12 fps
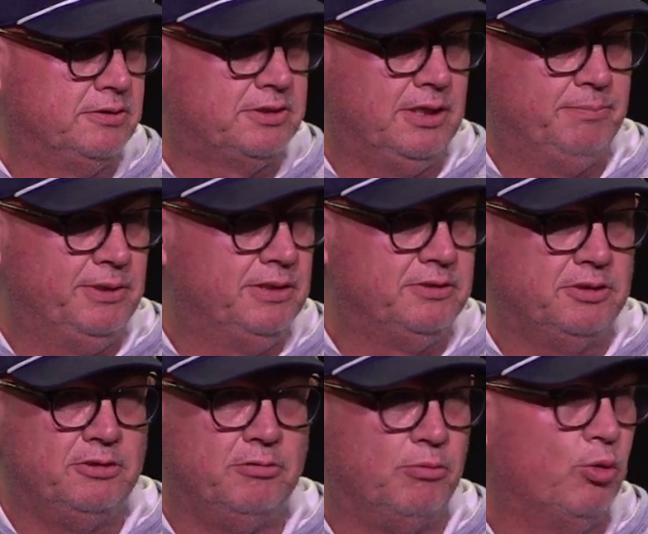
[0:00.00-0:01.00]
are stepping
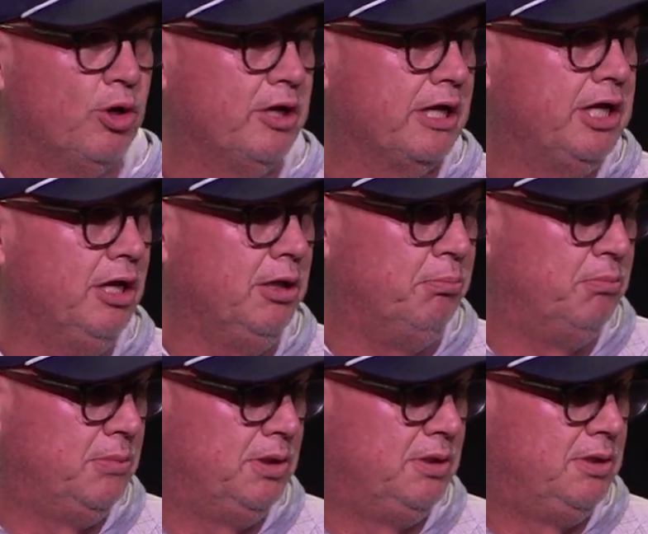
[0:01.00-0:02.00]
into, and we're going to kill them.
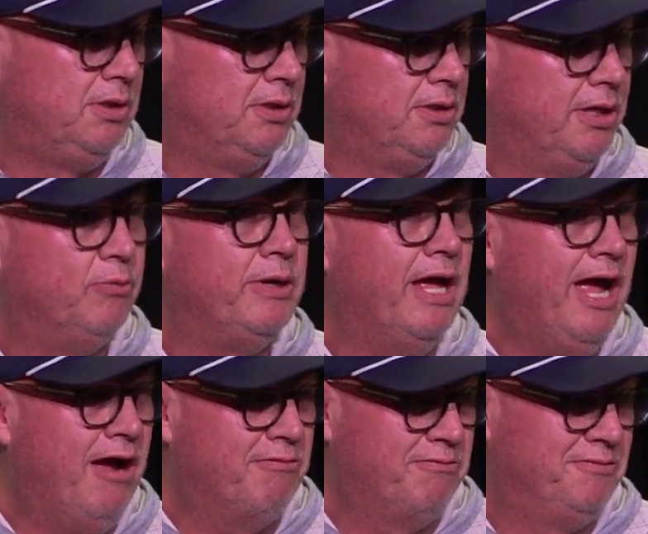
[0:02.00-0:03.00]
And we
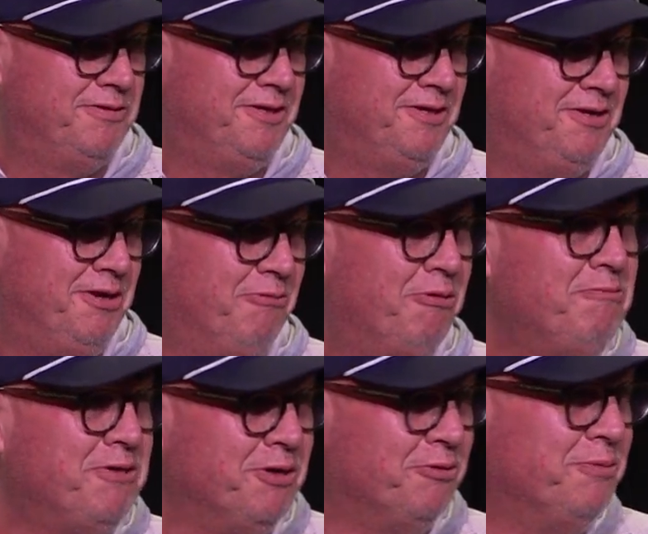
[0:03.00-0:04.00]
have. And we've
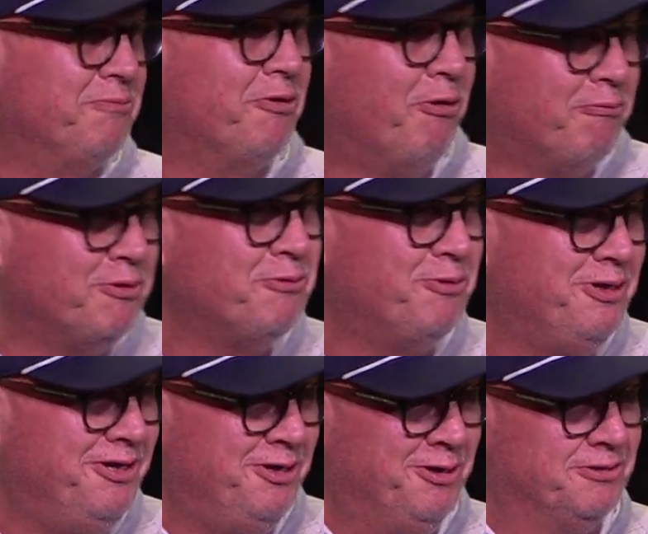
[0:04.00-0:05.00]
killed them for over 20
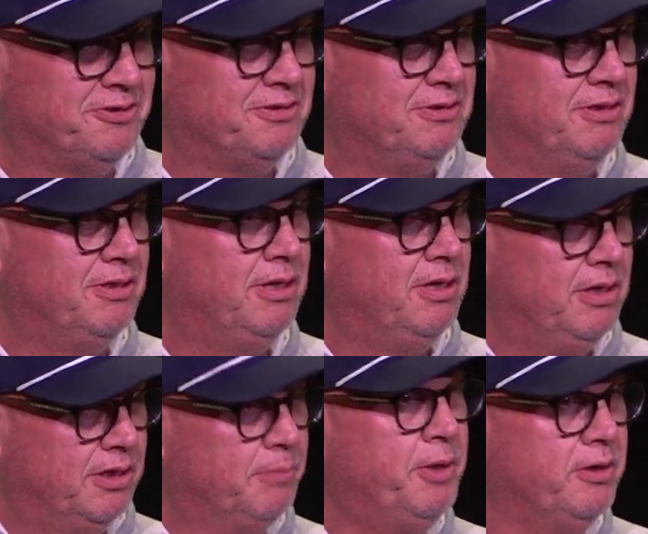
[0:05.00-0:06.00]
years.
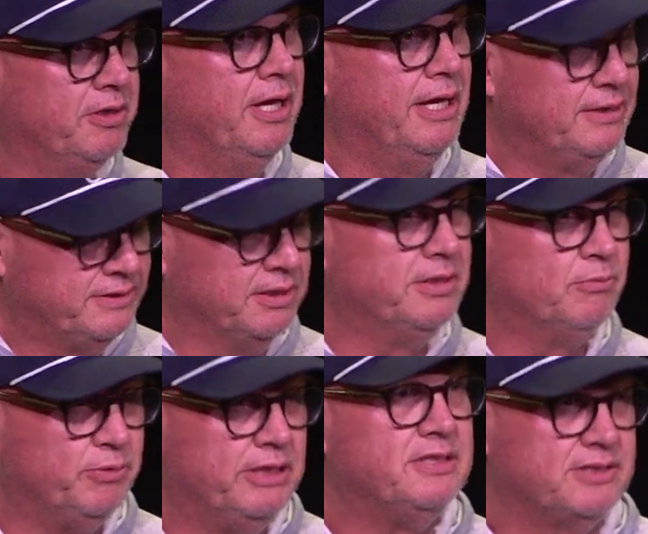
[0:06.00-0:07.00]
And I'm here today to tell you
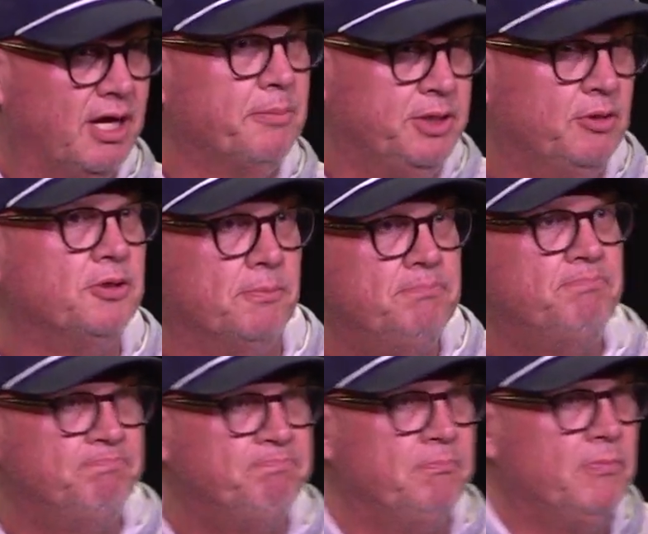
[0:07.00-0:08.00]
we need to stop killing them
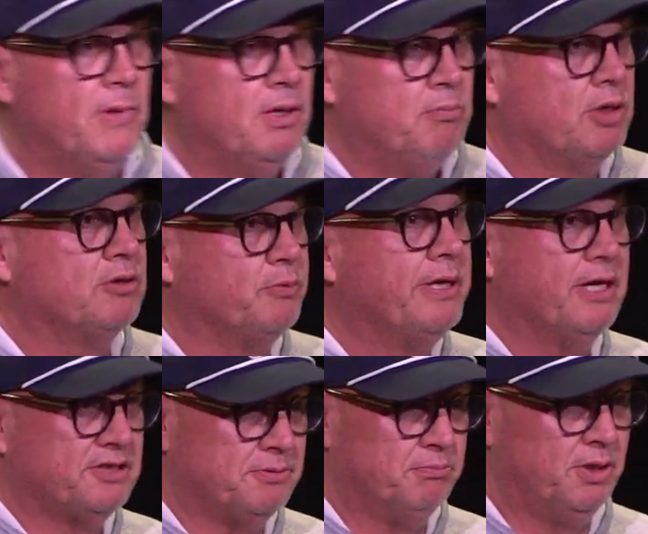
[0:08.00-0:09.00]
because we
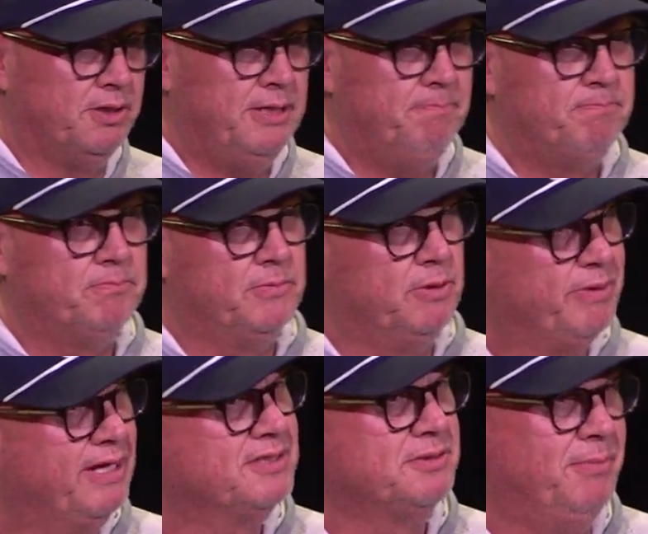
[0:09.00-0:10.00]
got some money. And we
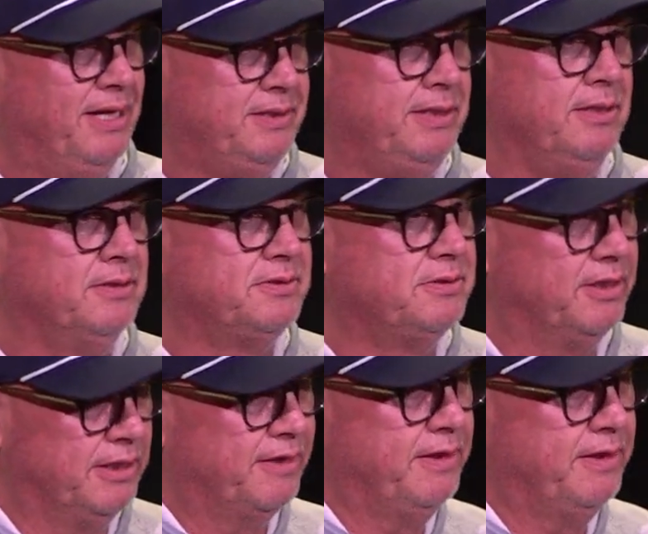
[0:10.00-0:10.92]
got some ideas, and I